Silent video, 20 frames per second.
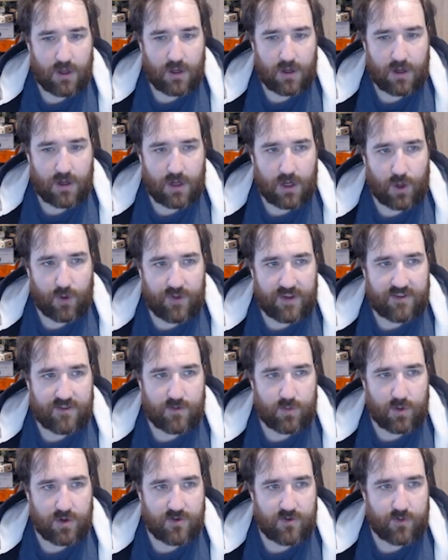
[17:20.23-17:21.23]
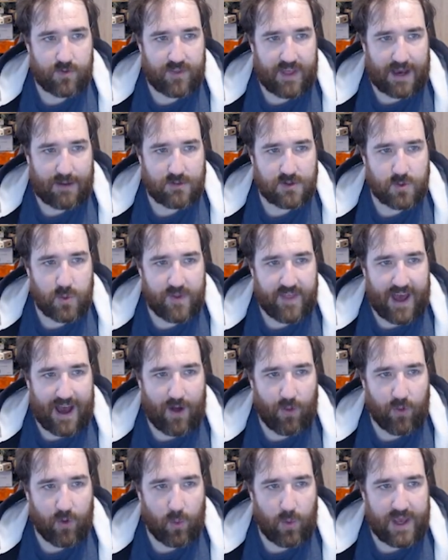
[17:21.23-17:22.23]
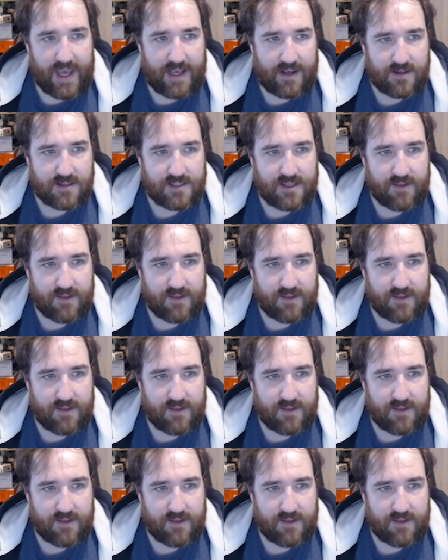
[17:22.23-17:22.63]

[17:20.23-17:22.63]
you know, that was without the wings,